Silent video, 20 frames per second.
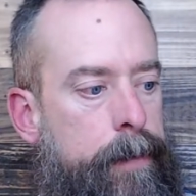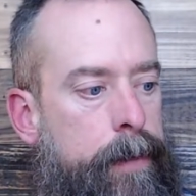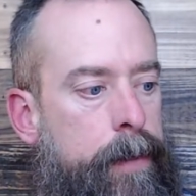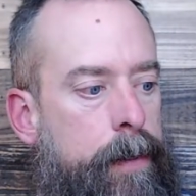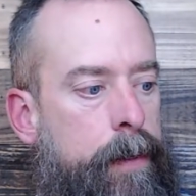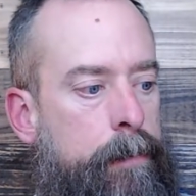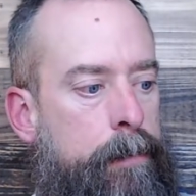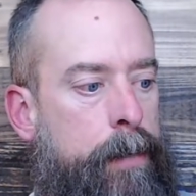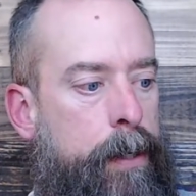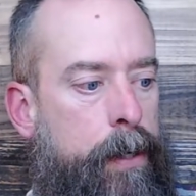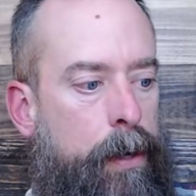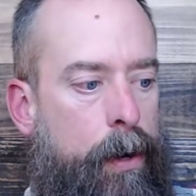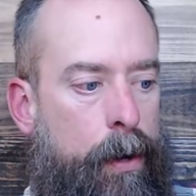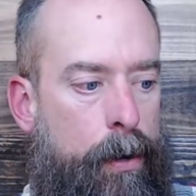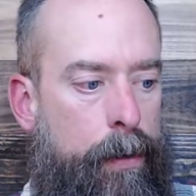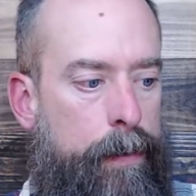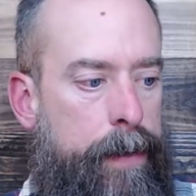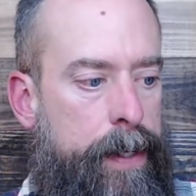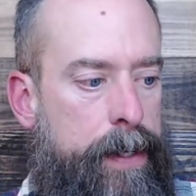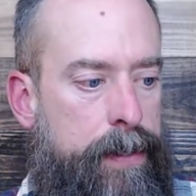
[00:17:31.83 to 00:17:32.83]
But all
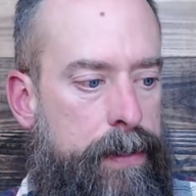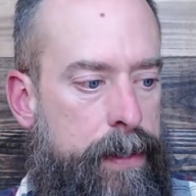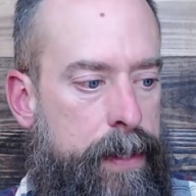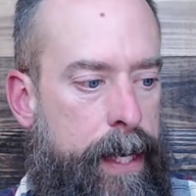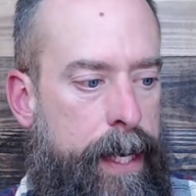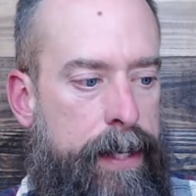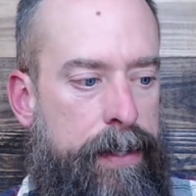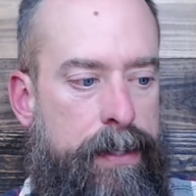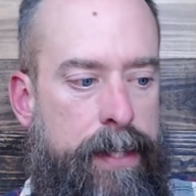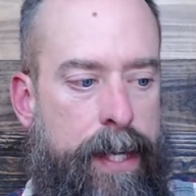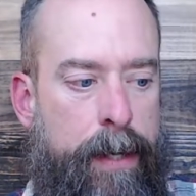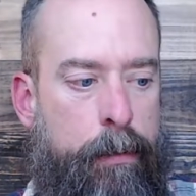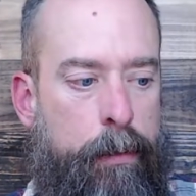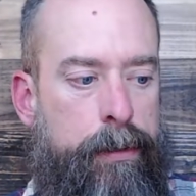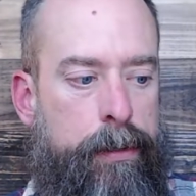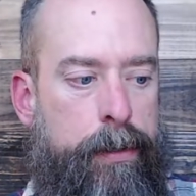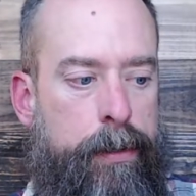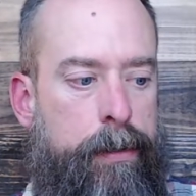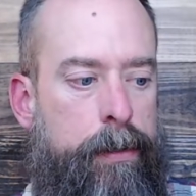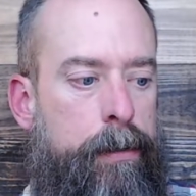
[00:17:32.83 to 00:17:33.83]
these things they will
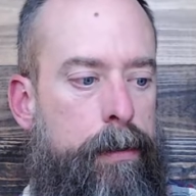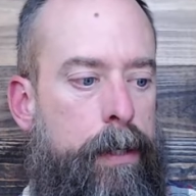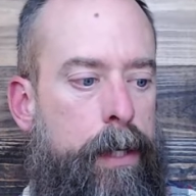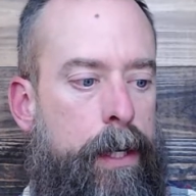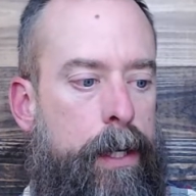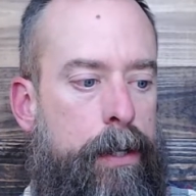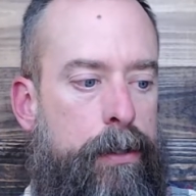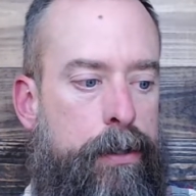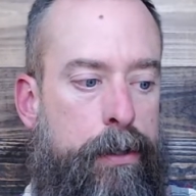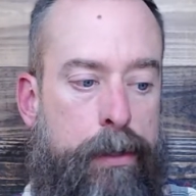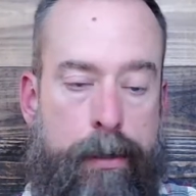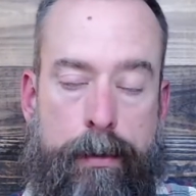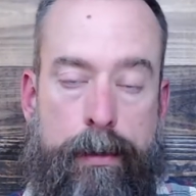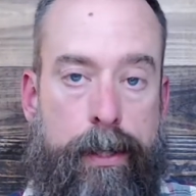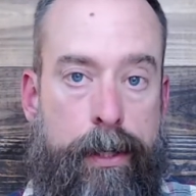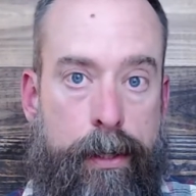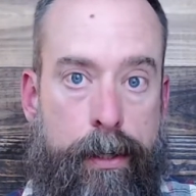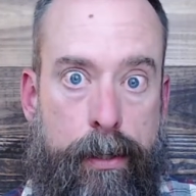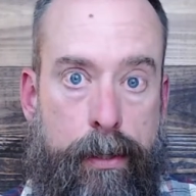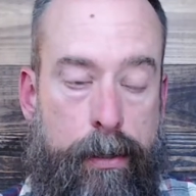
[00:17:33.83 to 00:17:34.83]
do to
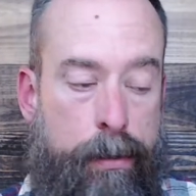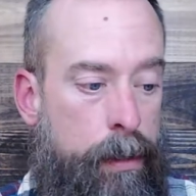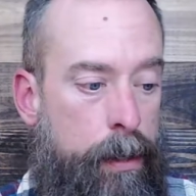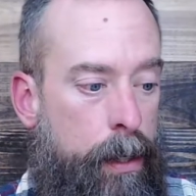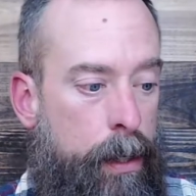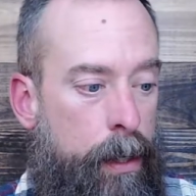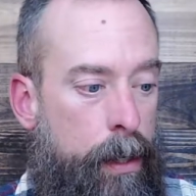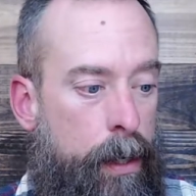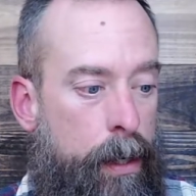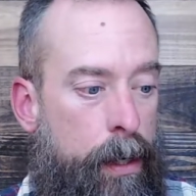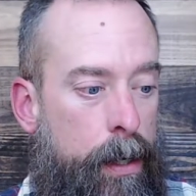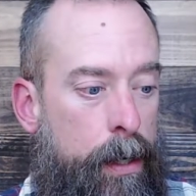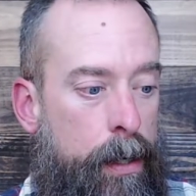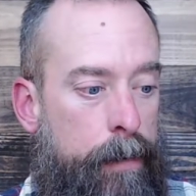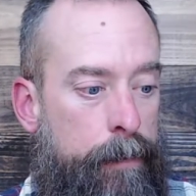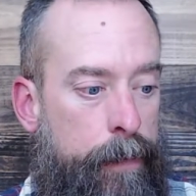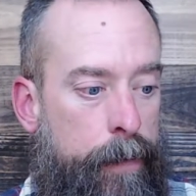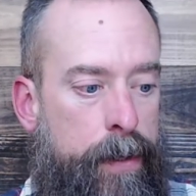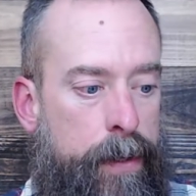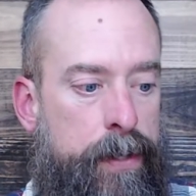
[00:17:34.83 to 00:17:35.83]
you
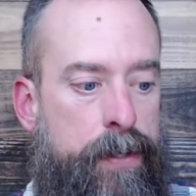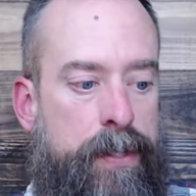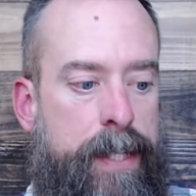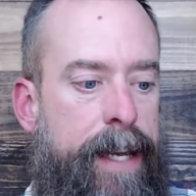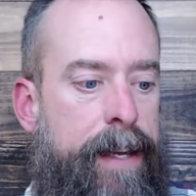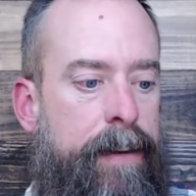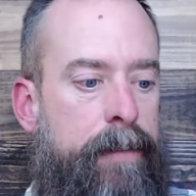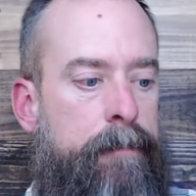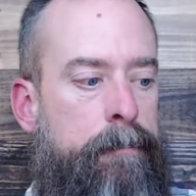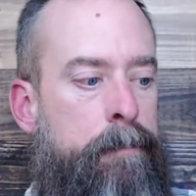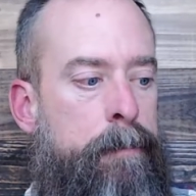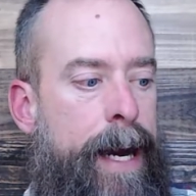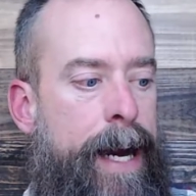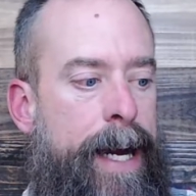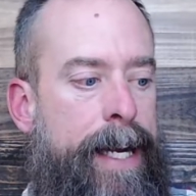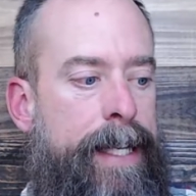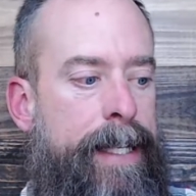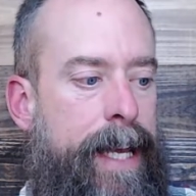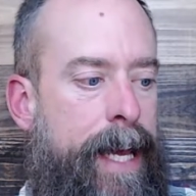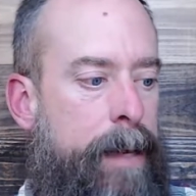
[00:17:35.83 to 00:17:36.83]
for the sake of my
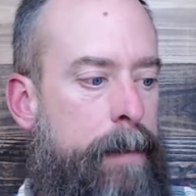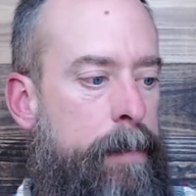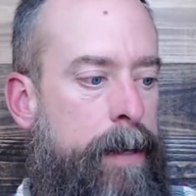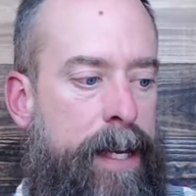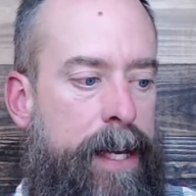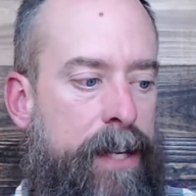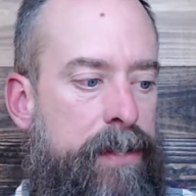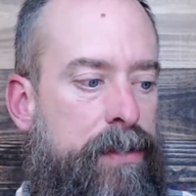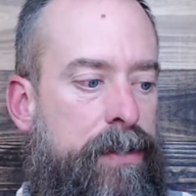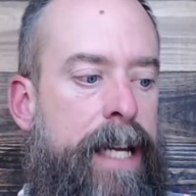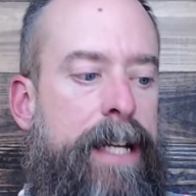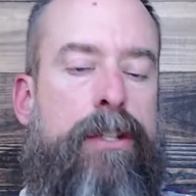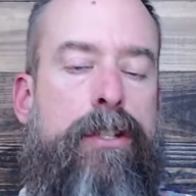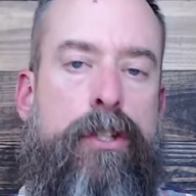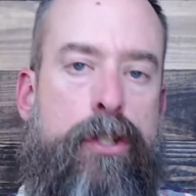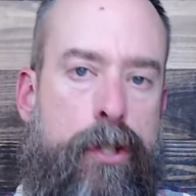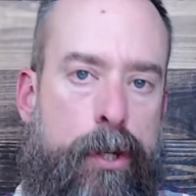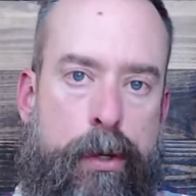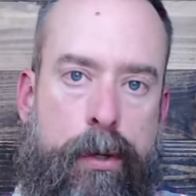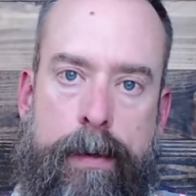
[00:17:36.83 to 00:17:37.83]
name, because they
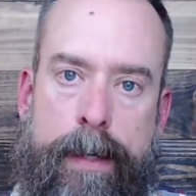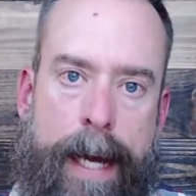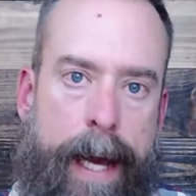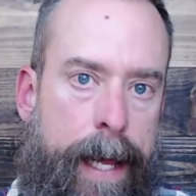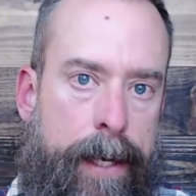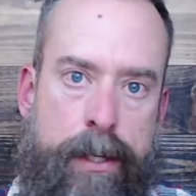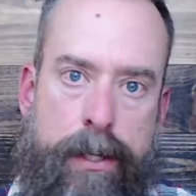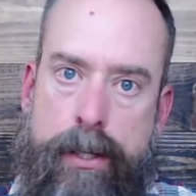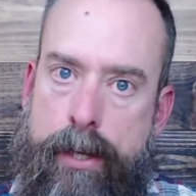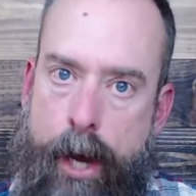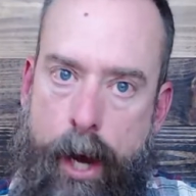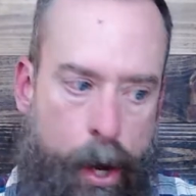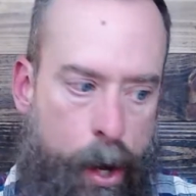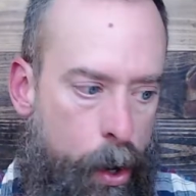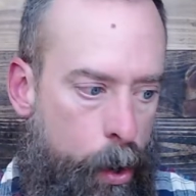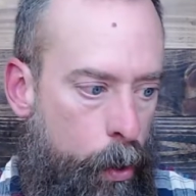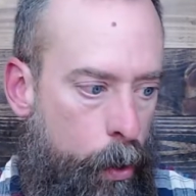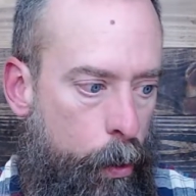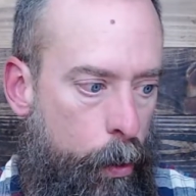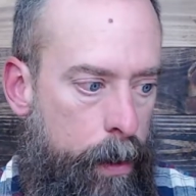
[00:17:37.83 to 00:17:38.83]
do not
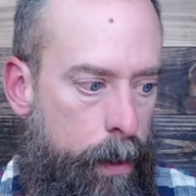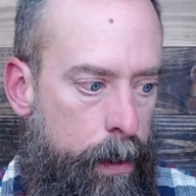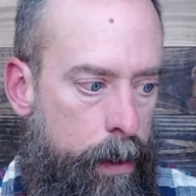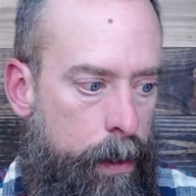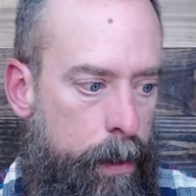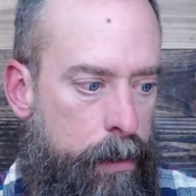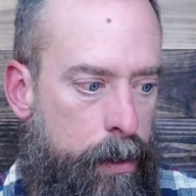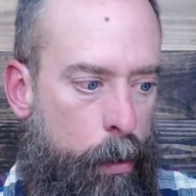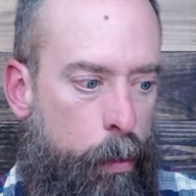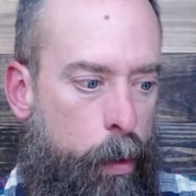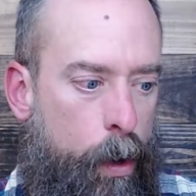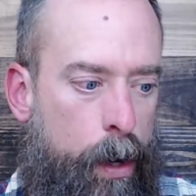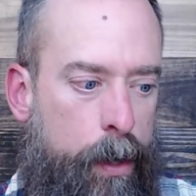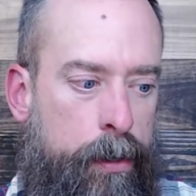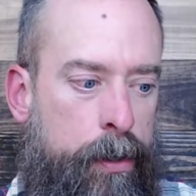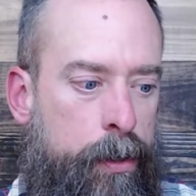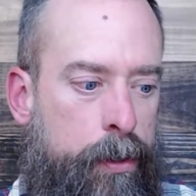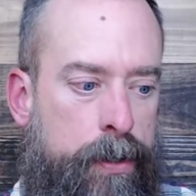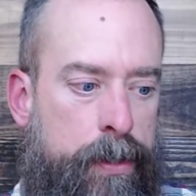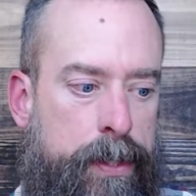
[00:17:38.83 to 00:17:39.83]
know the one
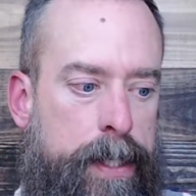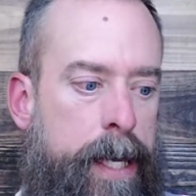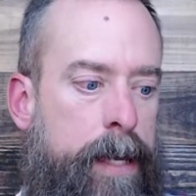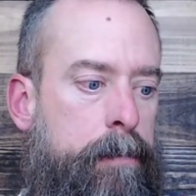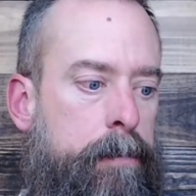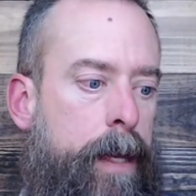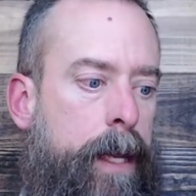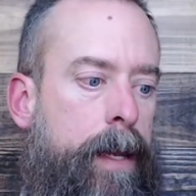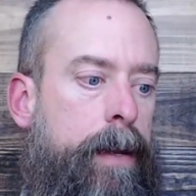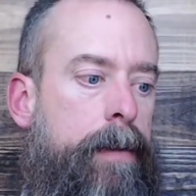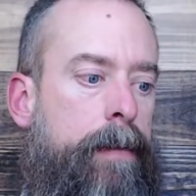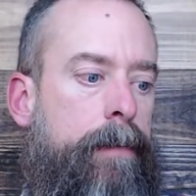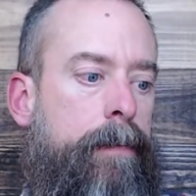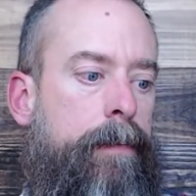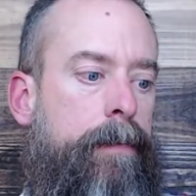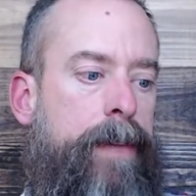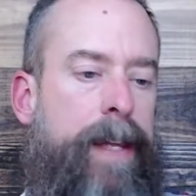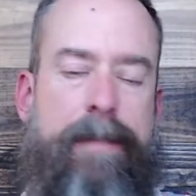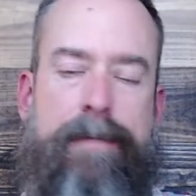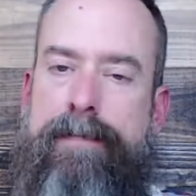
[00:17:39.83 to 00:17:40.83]
who sent me.
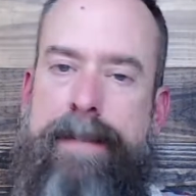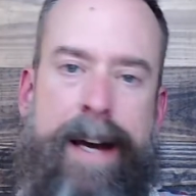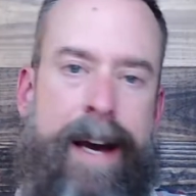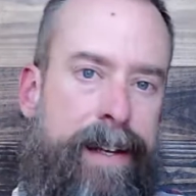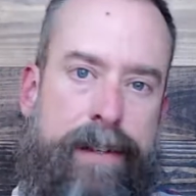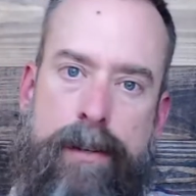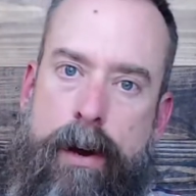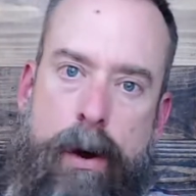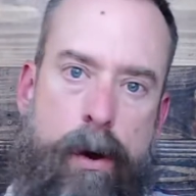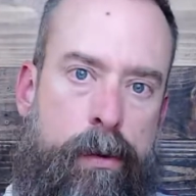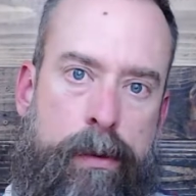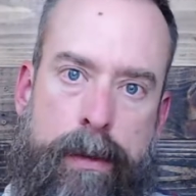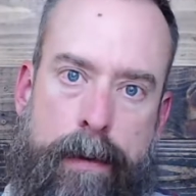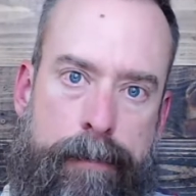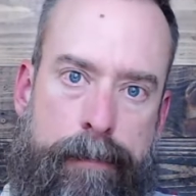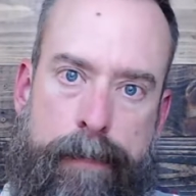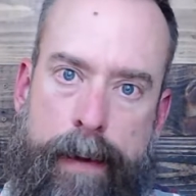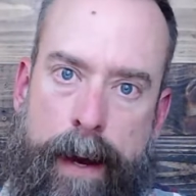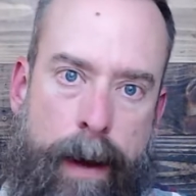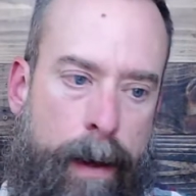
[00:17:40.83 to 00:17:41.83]
They've not known the
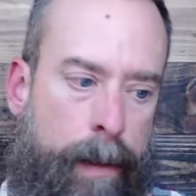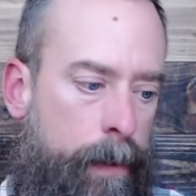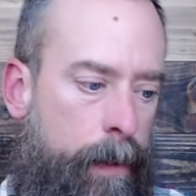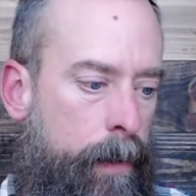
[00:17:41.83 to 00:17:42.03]
Father.